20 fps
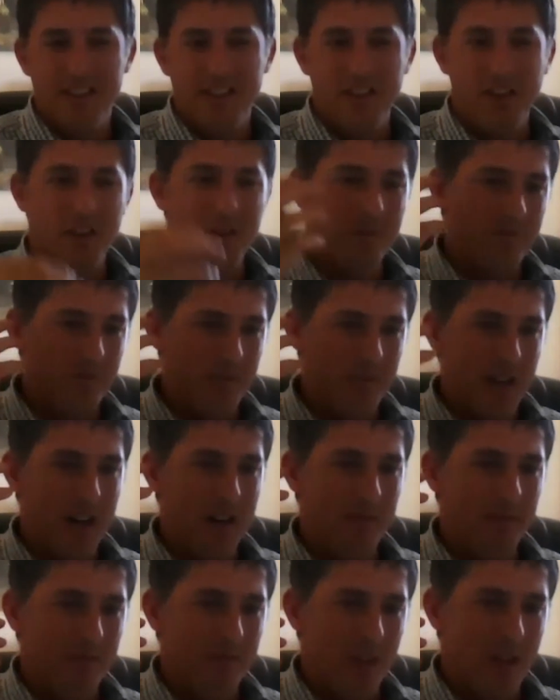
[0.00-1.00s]

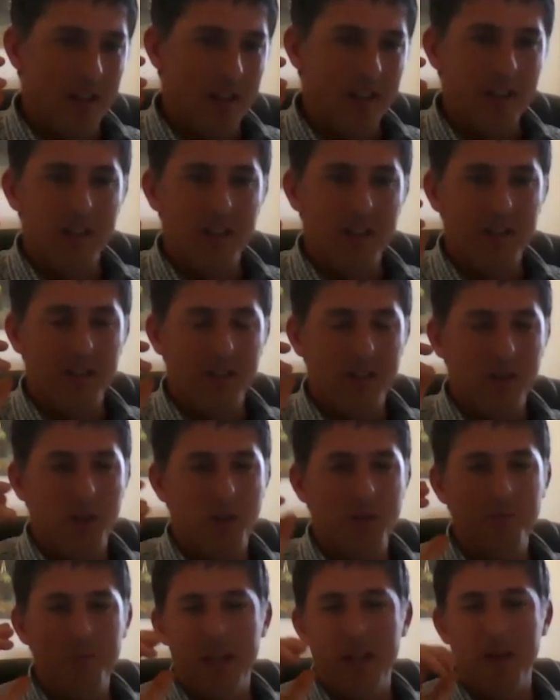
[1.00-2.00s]
I
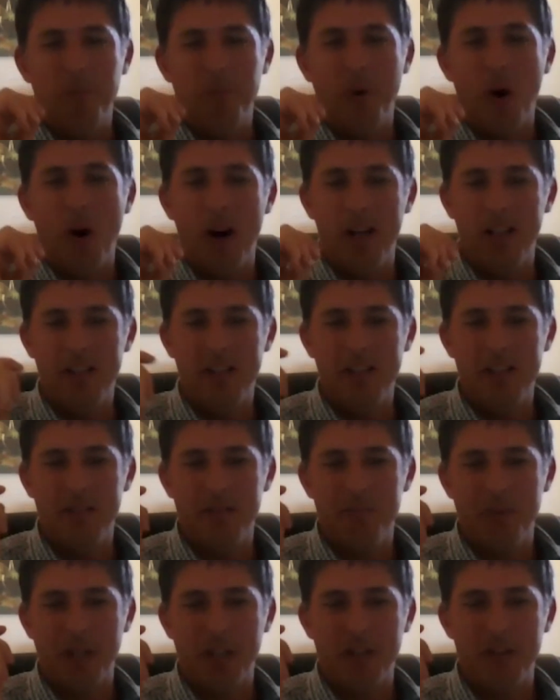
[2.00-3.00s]
couldn't be a pilot
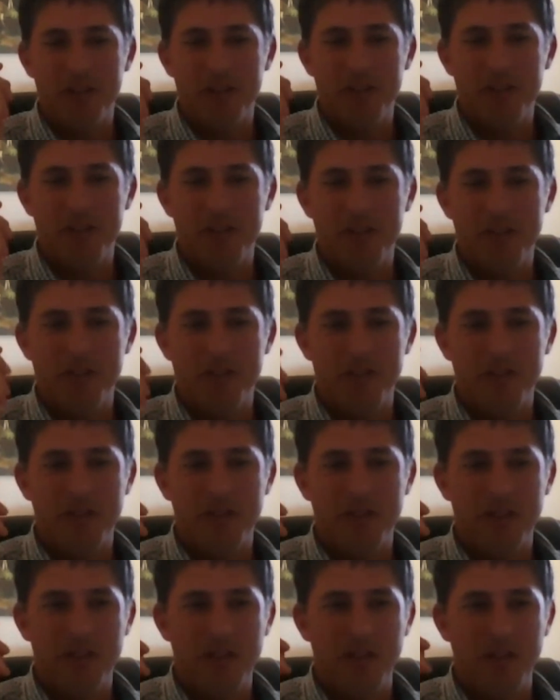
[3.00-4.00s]
because
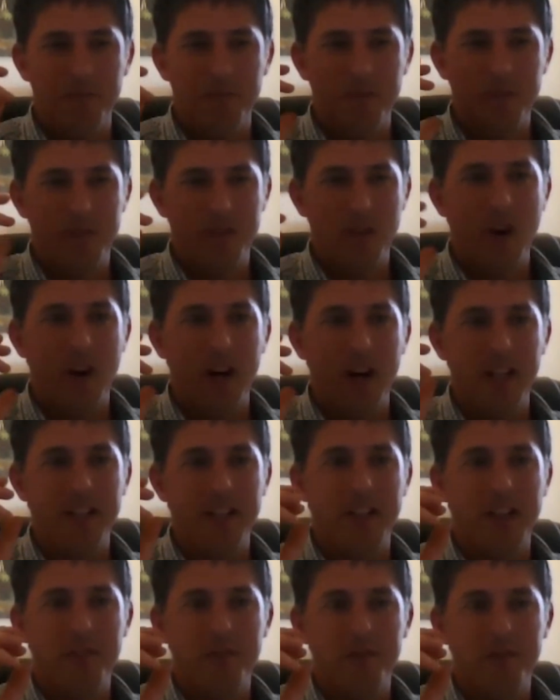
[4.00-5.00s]
I'm entirely
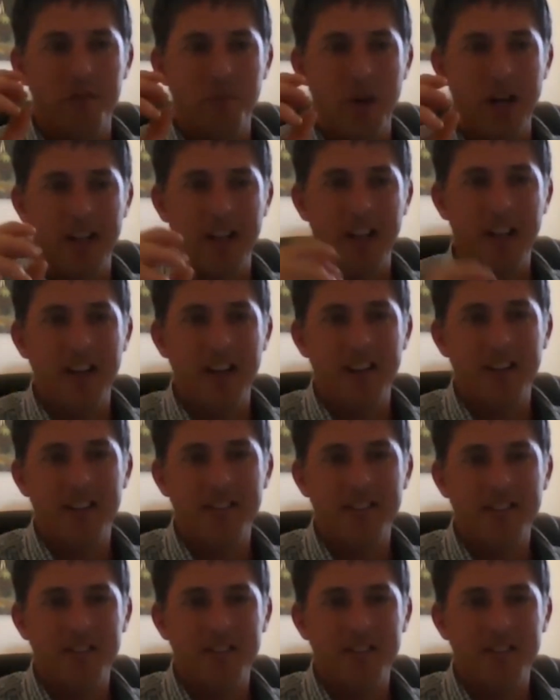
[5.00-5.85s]
deaf in one ear.